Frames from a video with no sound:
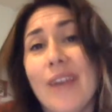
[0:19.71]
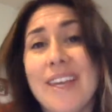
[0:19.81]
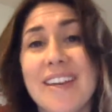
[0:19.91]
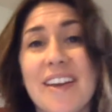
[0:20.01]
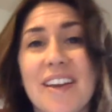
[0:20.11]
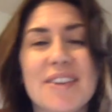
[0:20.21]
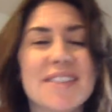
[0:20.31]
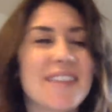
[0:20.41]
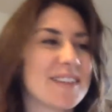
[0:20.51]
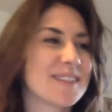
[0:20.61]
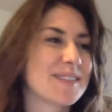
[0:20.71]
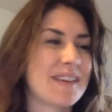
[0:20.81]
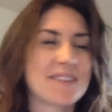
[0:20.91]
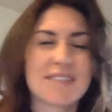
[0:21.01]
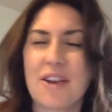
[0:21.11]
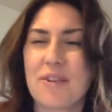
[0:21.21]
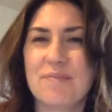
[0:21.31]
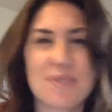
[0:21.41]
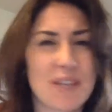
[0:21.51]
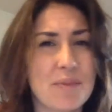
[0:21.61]
you know, because that's
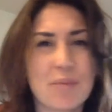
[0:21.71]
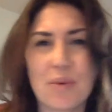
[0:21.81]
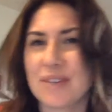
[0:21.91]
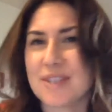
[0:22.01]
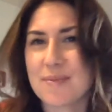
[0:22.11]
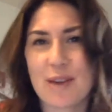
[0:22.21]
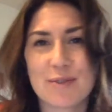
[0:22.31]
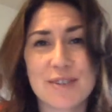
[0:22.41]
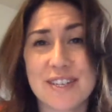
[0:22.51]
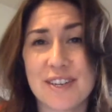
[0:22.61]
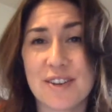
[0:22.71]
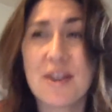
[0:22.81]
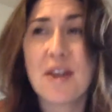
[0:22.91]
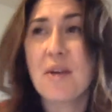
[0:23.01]
so important to be able to do,